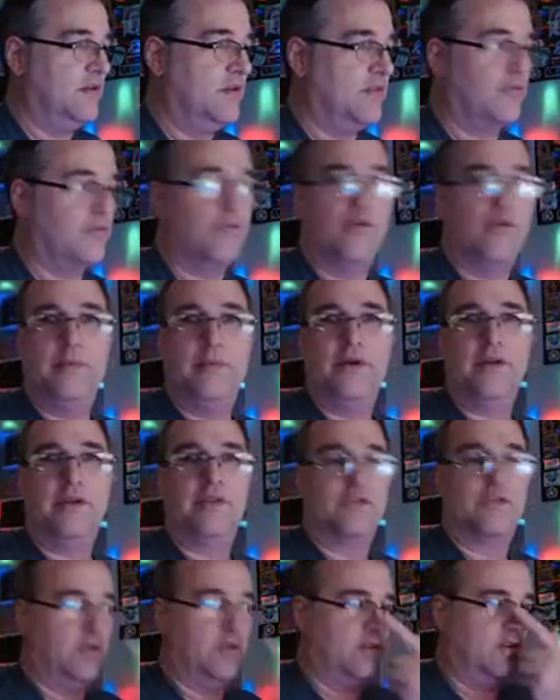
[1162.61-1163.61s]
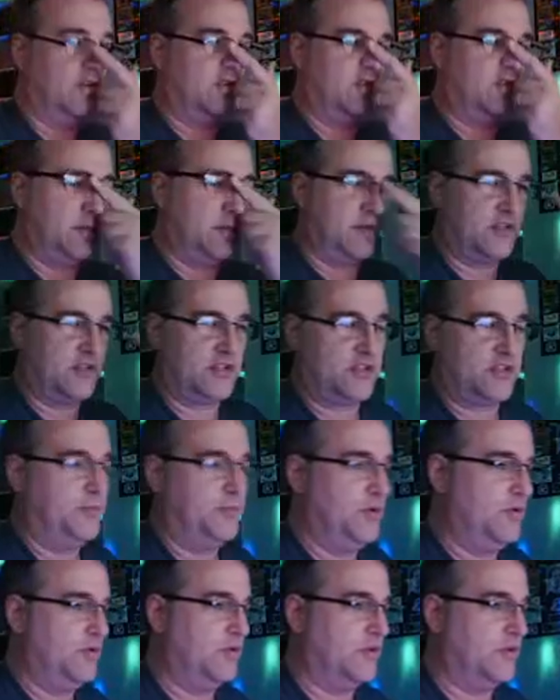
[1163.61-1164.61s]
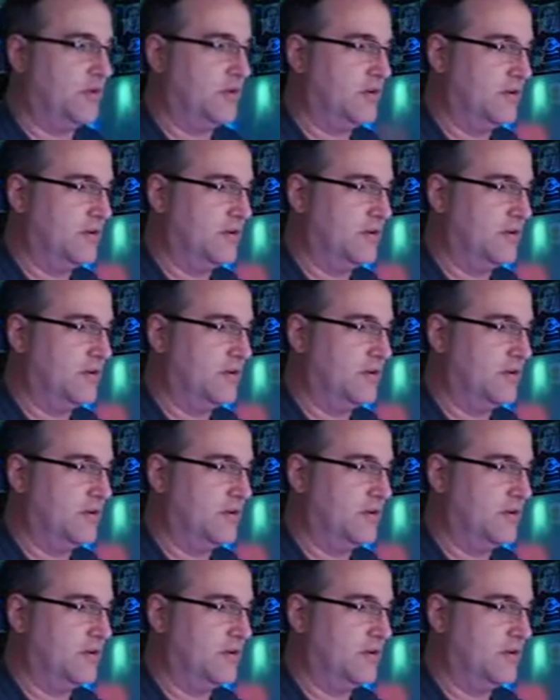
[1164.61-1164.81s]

Throwing them into the screen. It looks so much smoother.